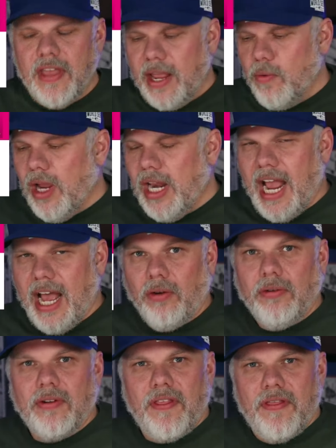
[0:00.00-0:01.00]
they went
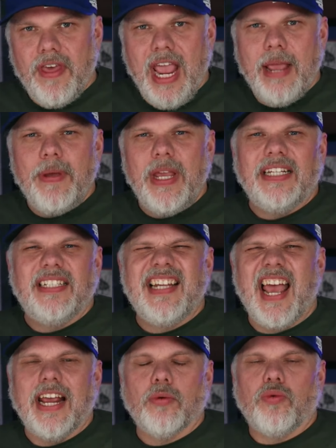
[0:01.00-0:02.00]
out, they being
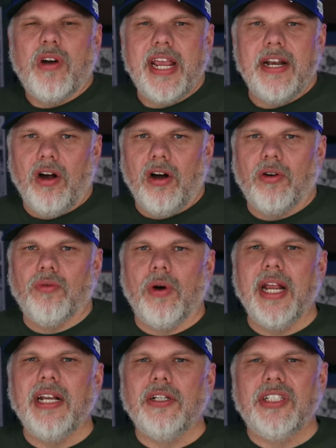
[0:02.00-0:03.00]
TechRadar,
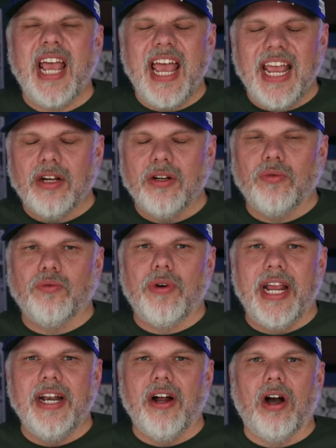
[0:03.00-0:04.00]
right?
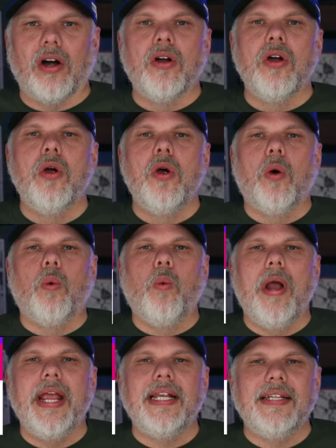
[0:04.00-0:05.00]
TechRadar
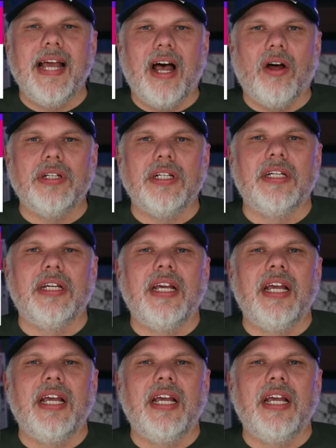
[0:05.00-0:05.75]
went out